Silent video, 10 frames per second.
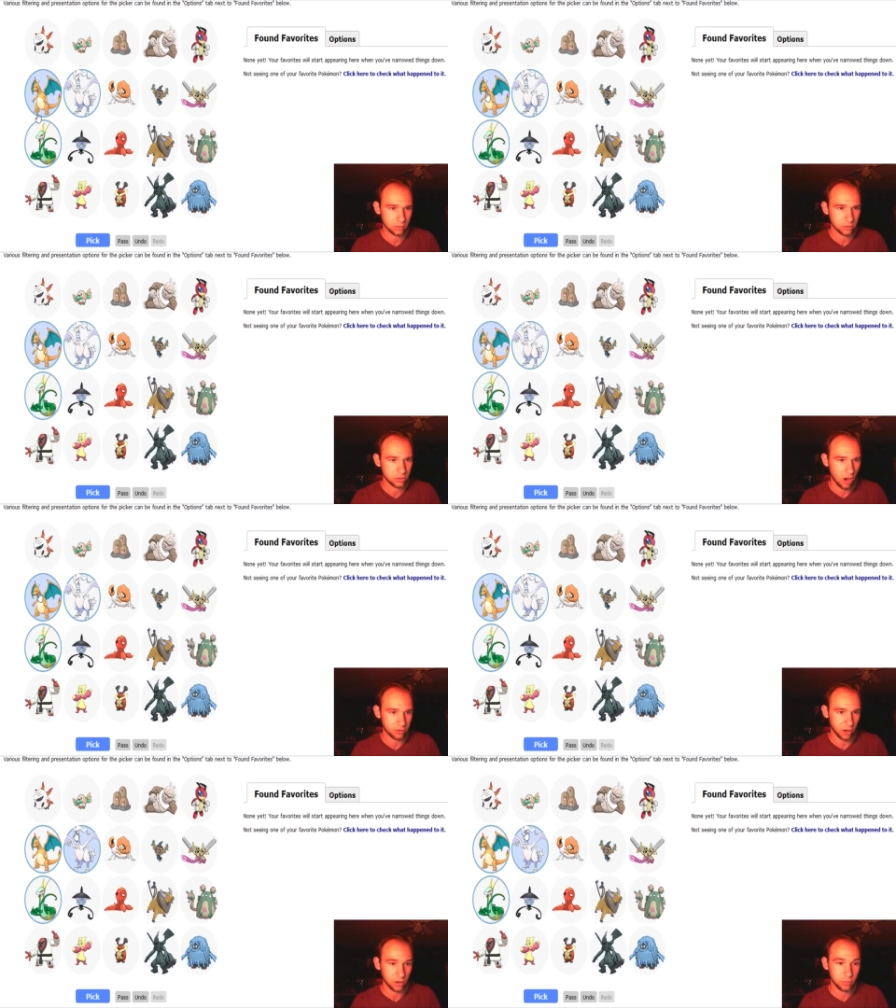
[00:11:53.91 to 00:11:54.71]

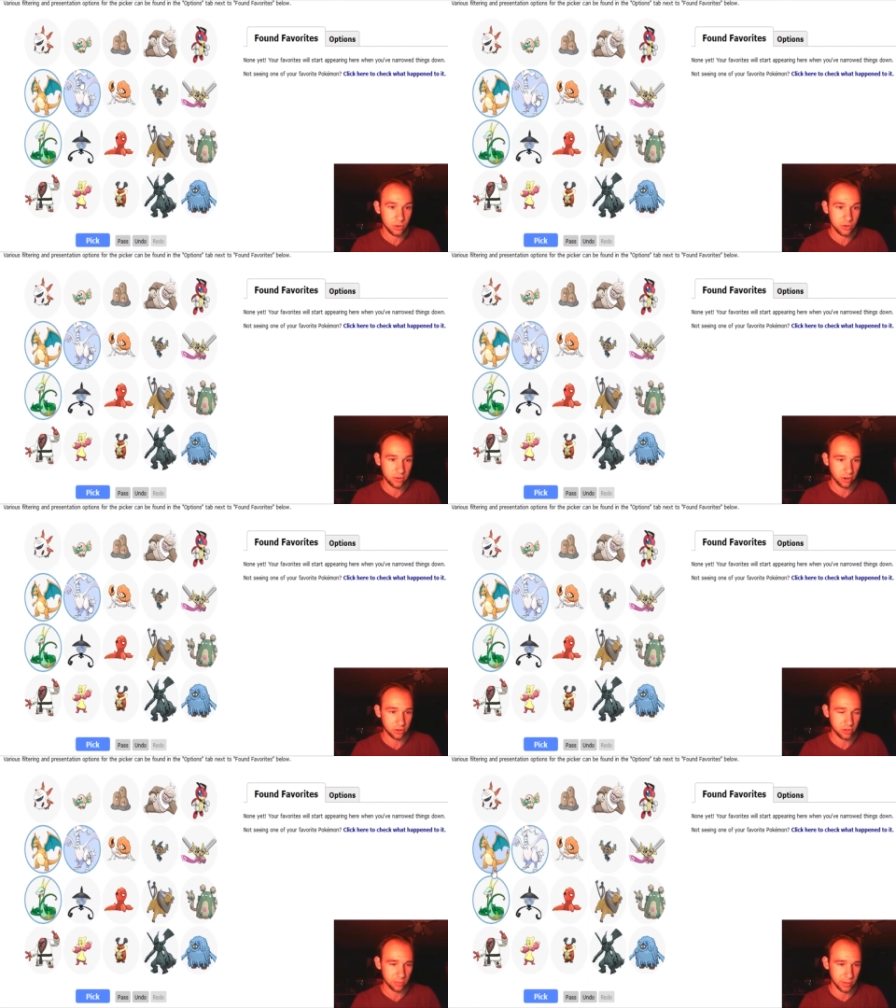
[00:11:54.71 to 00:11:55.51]
Charizard, what Charizard
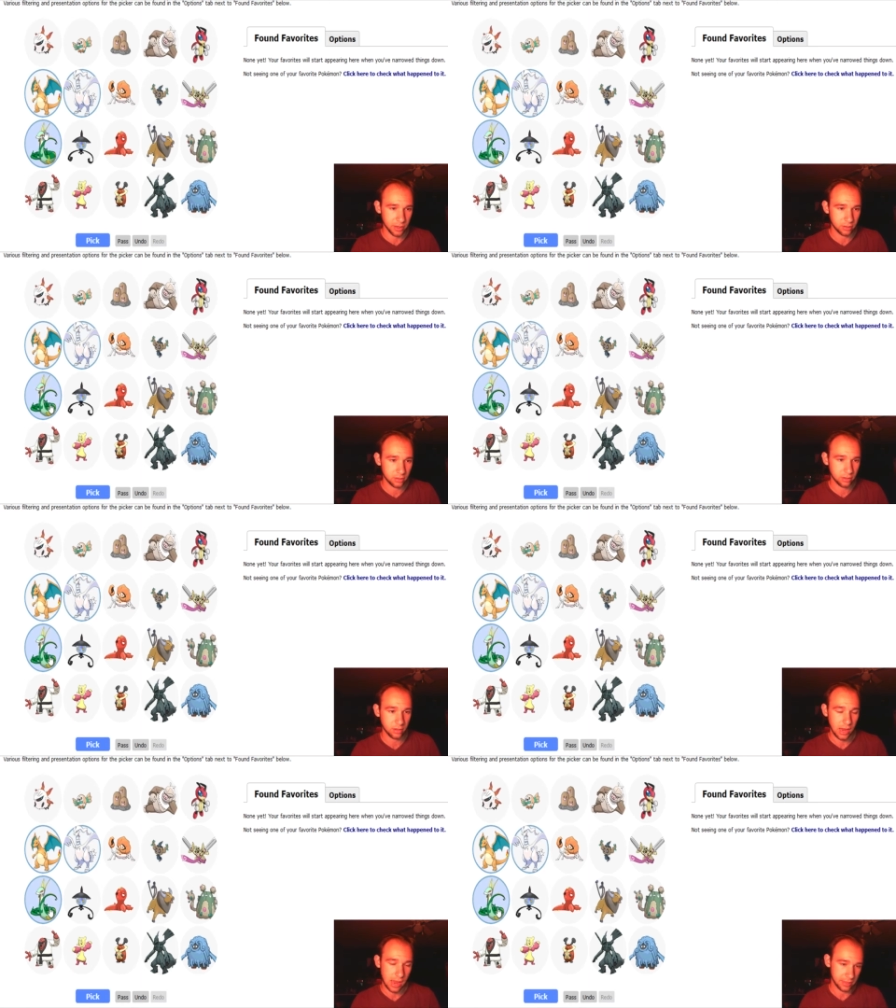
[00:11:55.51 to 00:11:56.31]
should have been,
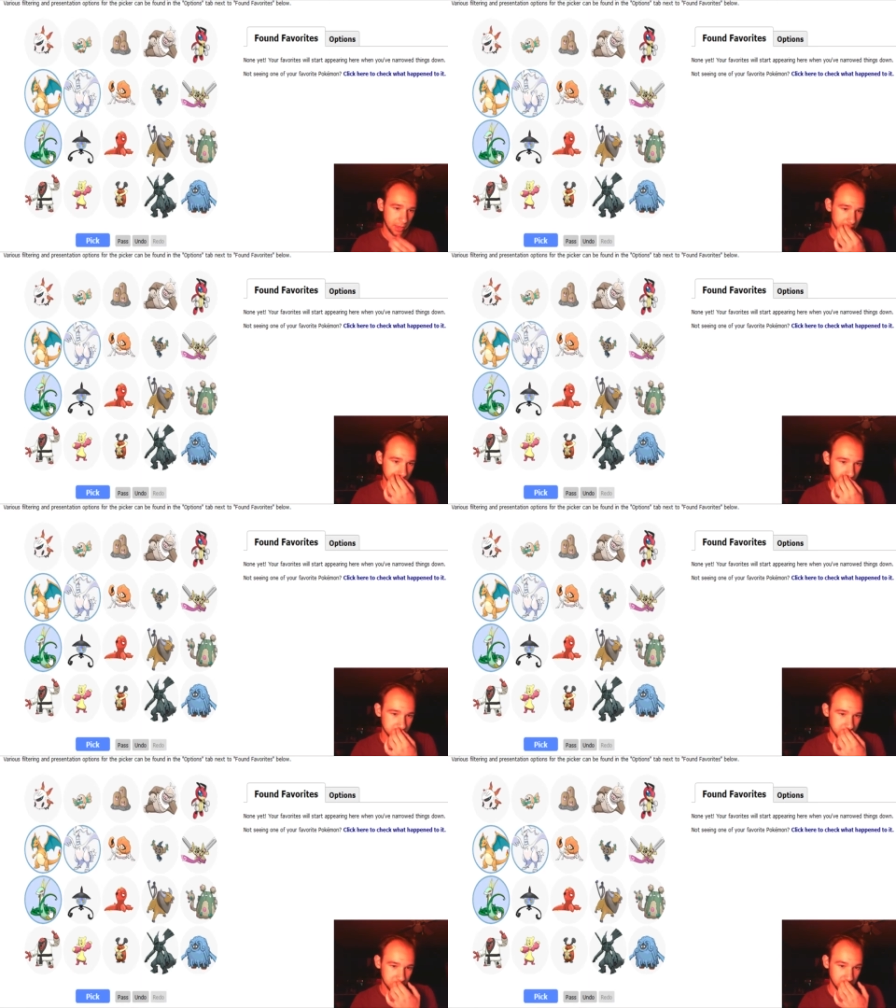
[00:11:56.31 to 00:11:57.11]
and then what
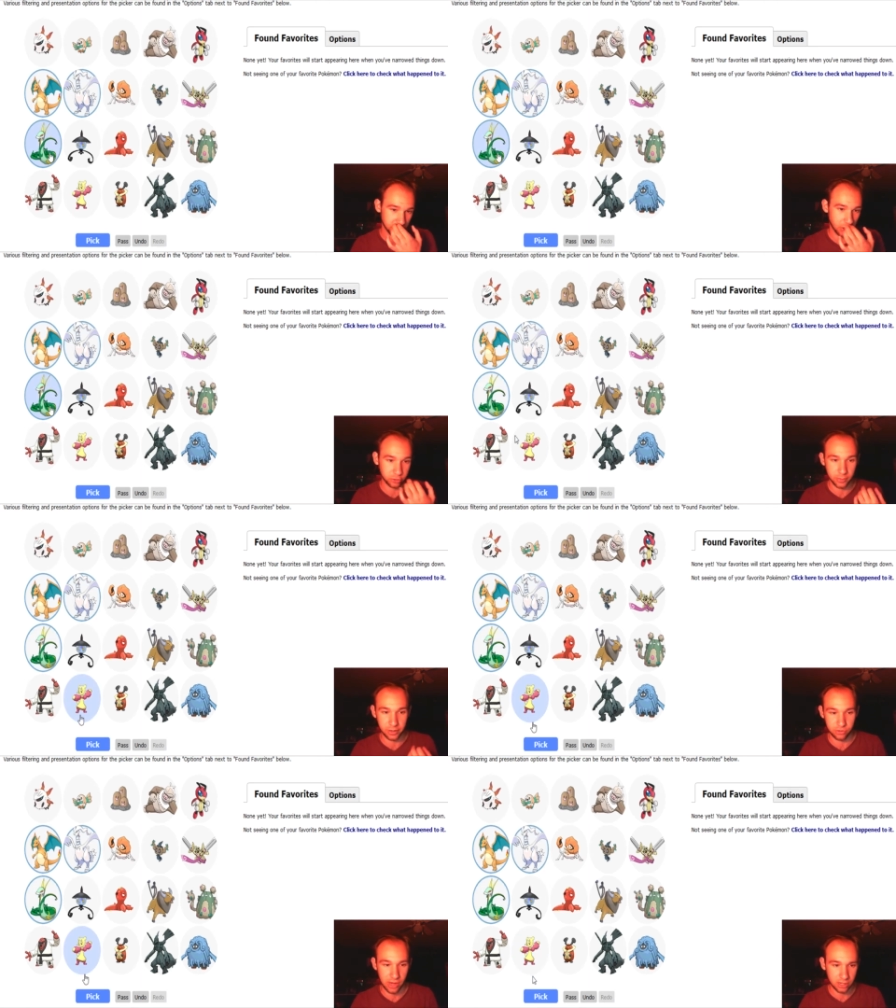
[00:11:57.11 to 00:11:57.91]
should have also been a
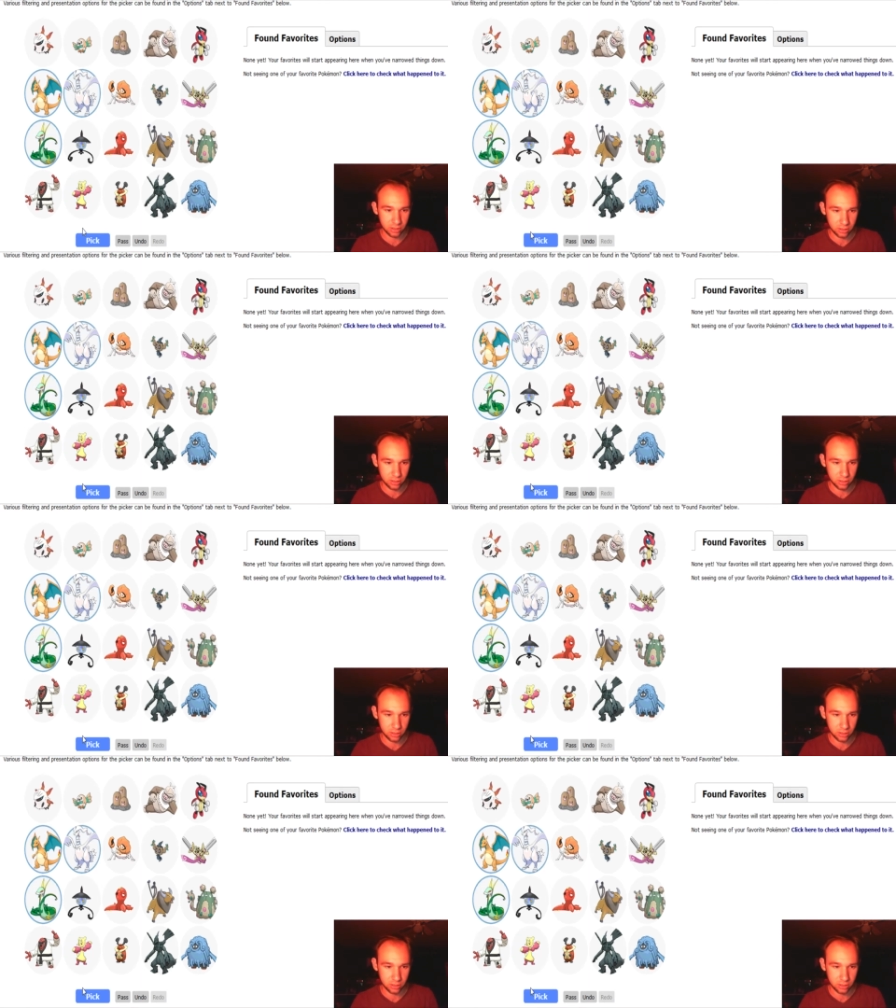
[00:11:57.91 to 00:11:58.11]
dragon.